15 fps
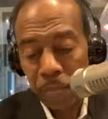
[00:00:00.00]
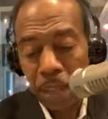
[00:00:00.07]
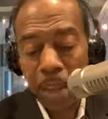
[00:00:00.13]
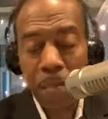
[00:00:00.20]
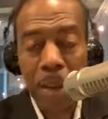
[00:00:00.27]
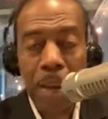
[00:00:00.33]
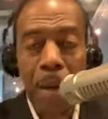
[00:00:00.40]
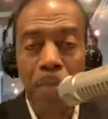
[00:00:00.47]
I
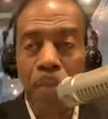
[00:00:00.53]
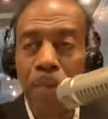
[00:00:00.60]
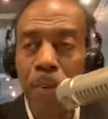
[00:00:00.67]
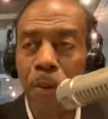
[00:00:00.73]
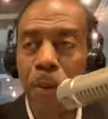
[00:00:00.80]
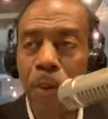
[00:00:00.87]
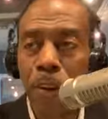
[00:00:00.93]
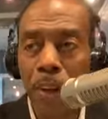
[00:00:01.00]
mean, I'm
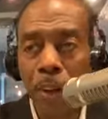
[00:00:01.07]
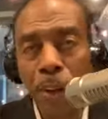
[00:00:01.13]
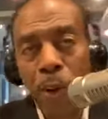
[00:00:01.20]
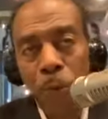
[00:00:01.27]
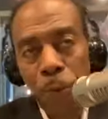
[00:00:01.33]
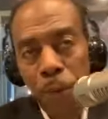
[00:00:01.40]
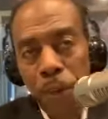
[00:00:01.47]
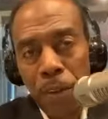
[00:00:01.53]
turning
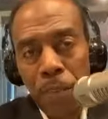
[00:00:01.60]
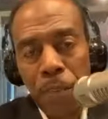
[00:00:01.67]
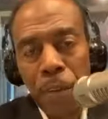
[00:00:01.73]
cartwheels